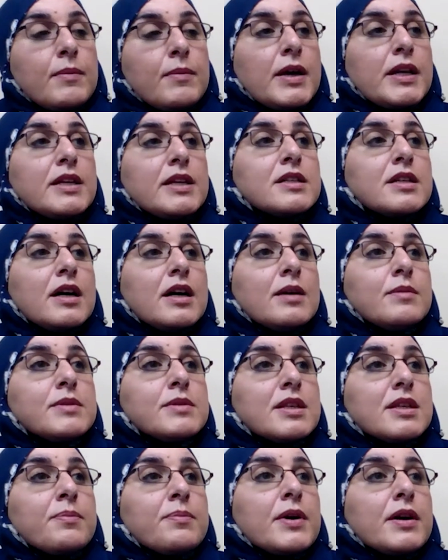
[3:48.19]
many
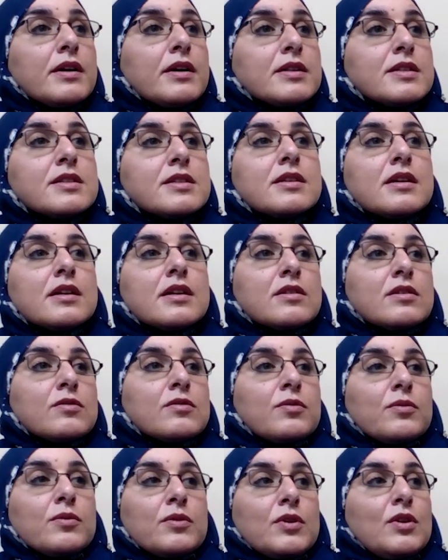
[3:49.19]
times the parents start
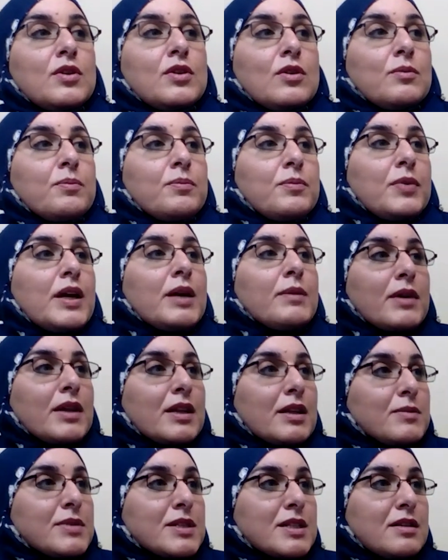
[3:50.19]
you know blaming
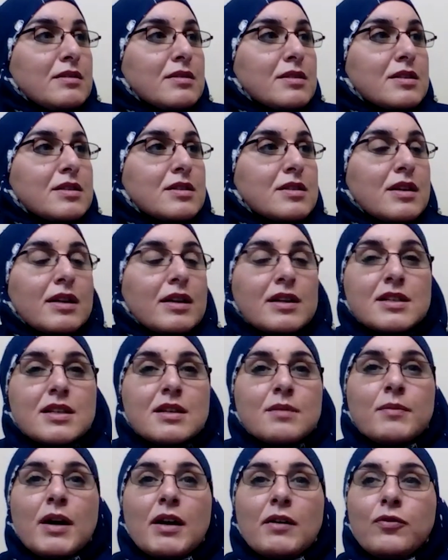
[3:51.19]
themselves it's like is
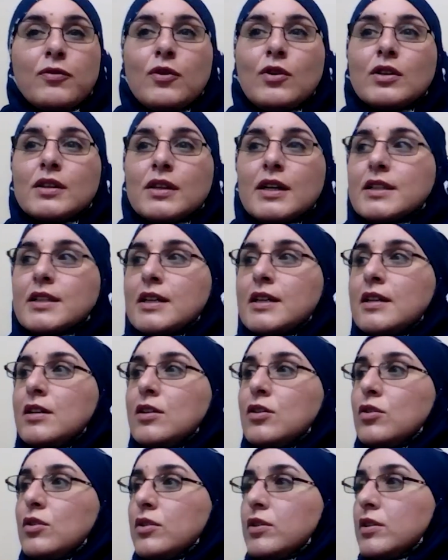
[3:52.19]
it my fault that i
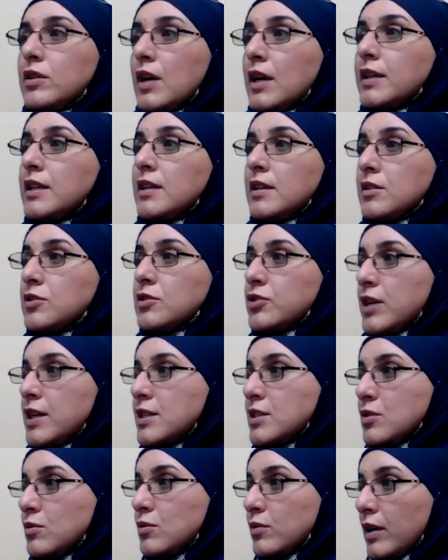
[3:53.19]
didn't know i didn't
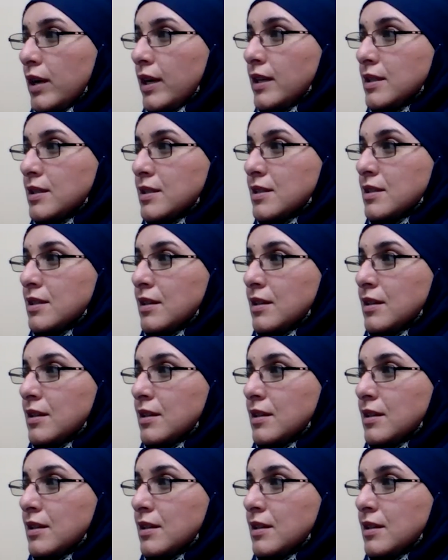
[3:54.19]
raise you right